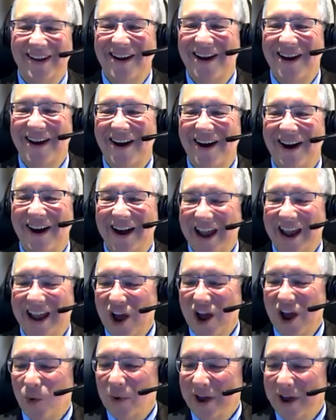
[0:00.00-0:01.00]
All right.
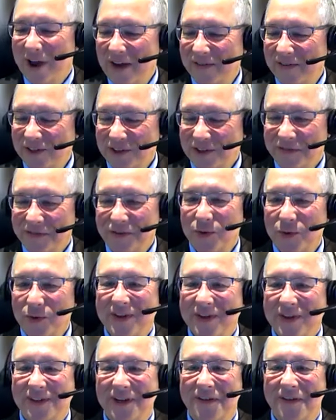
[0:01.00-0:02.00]
We have just a few
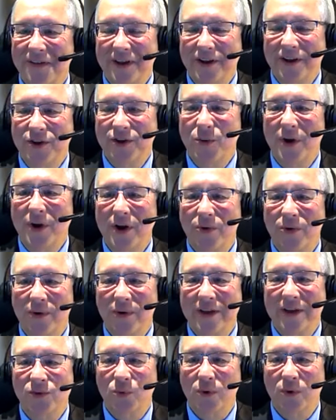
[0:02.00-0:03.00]
minutes left. I do want to
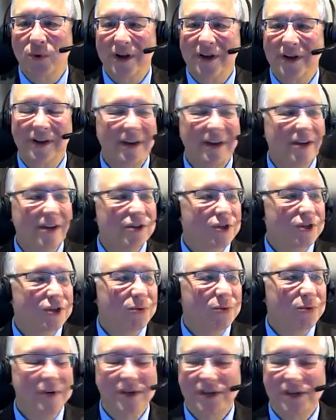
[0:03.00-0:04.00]
raise one issue
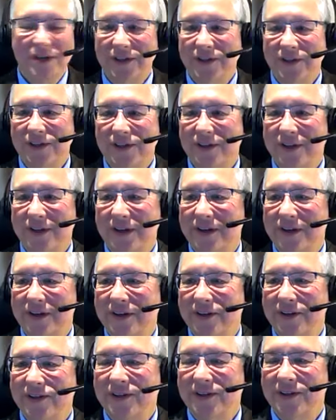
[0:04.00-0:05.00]
which
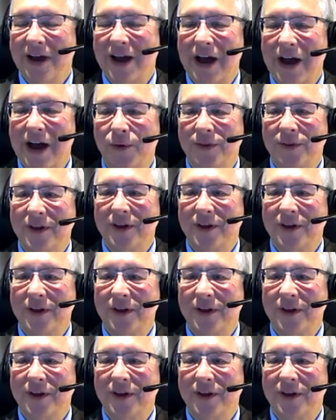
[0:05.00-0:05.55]
is out there